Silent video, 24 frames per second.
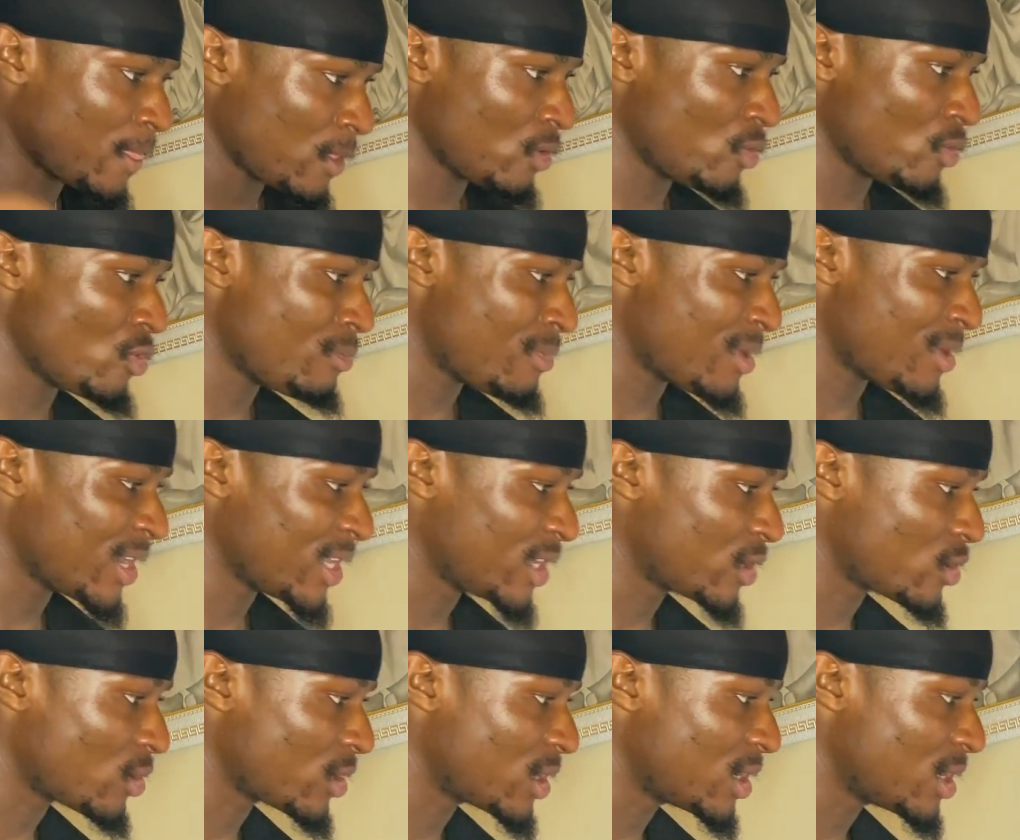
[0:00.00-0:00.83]
Why are you
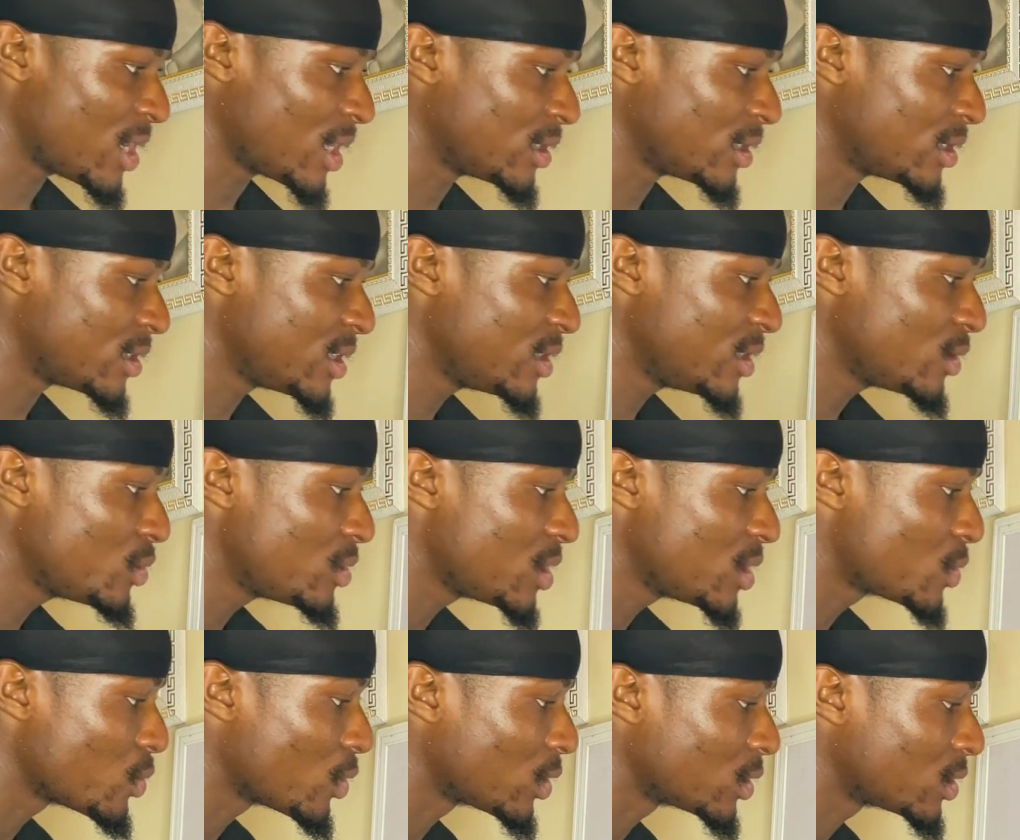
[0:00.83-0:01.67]
talking like this? Into
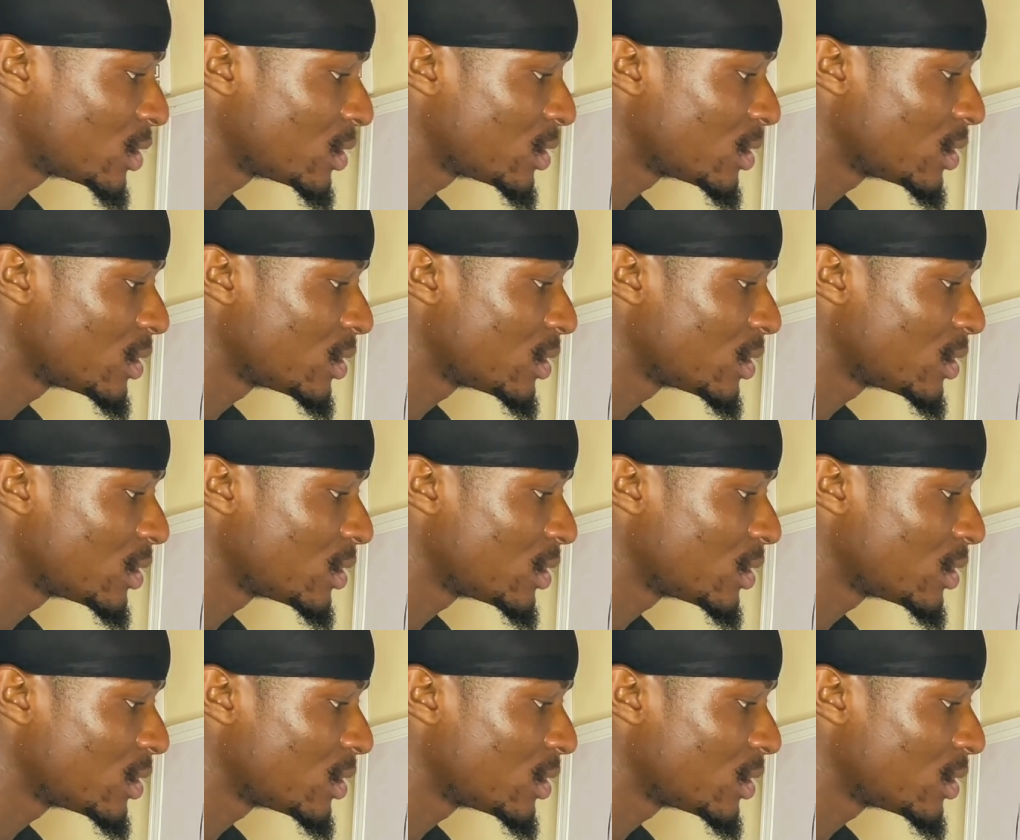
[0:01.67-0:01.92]
this what?